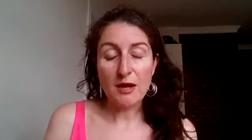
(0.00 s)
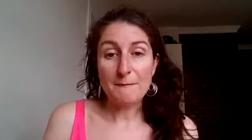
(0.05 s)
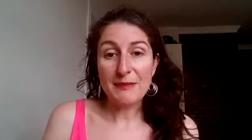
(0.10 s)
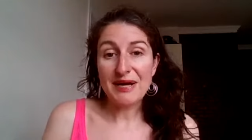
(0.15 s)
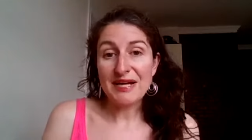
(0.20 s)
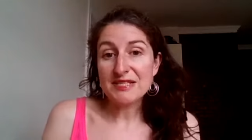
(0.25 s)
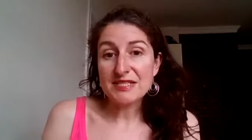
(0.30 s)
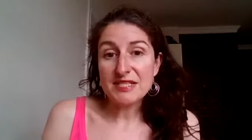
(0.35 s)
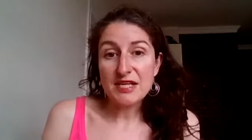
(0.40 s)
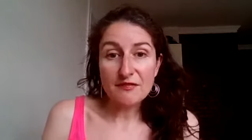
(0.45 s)

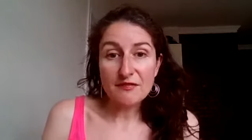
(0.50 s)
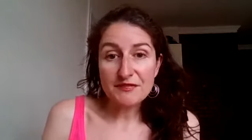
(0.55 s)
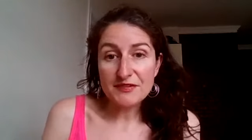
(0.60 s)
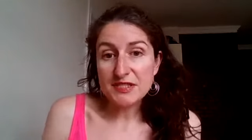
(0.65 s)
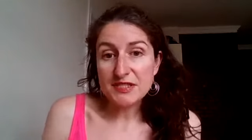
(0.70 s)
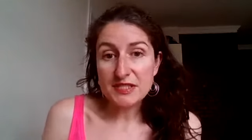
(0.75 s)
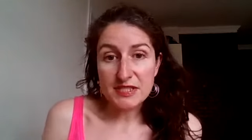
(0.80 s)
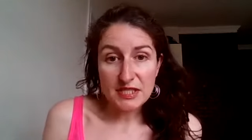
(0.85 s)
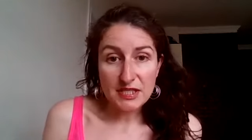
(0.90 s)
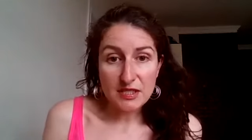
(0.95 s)
My self
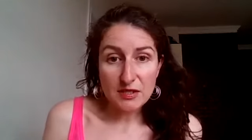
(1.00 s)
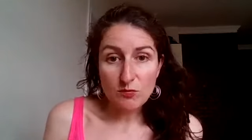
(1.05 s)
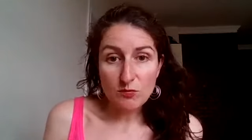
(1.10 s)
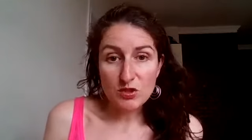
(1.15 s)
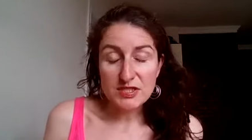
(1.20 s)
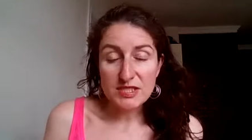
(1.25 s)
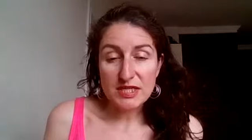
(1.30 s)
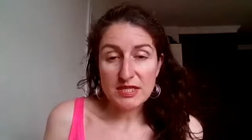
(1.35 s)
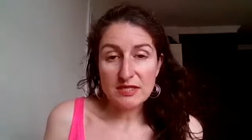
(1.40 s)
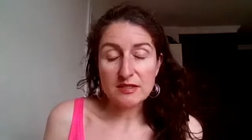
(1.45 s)
esteem
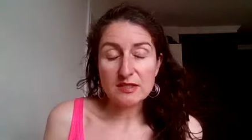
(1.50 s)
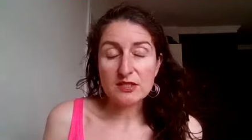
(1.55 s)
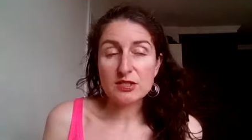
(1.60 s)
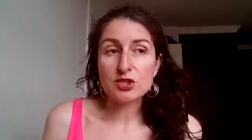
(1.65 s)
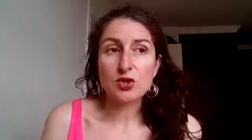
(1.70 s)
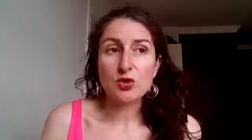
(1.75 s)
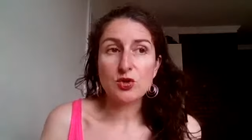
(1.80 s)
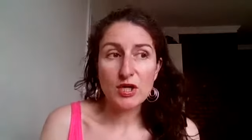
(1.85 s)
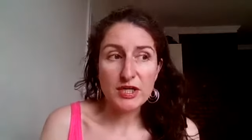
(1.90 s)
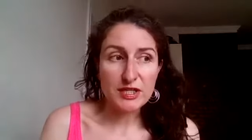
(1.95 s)
was in the
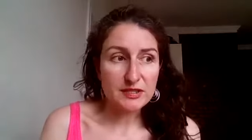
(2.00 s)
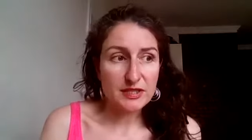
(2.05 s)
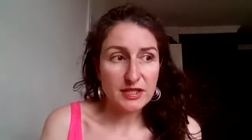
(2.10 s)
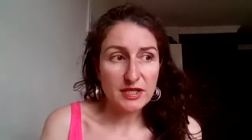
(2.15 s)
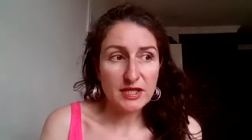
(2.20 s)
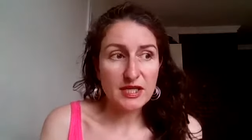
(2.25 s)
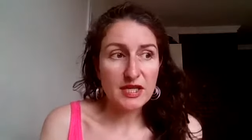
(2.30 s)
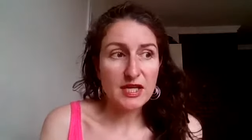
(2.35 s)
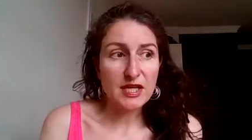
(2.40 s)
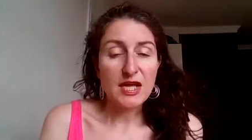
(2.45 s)

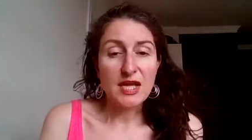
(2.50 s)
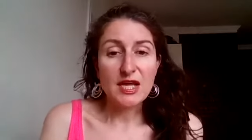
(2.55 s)
toilet.